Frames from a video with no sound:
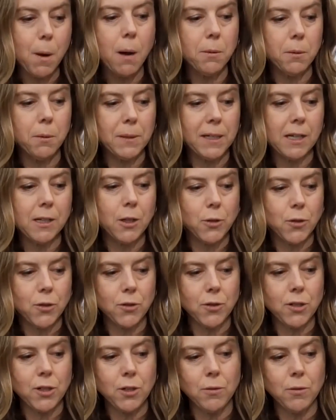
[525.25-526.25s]
probably
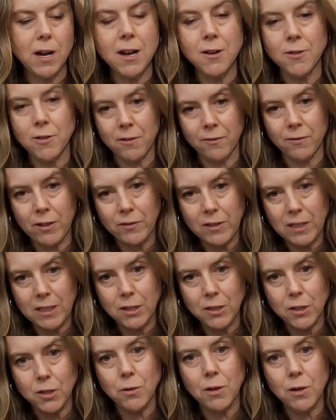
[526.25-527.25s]
closer to 150
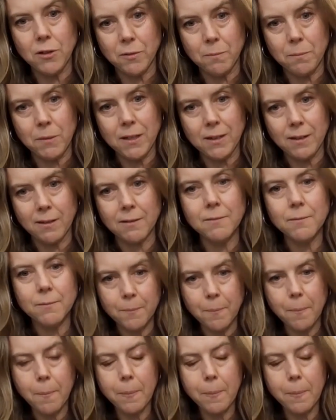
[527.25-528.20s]
to 200 million.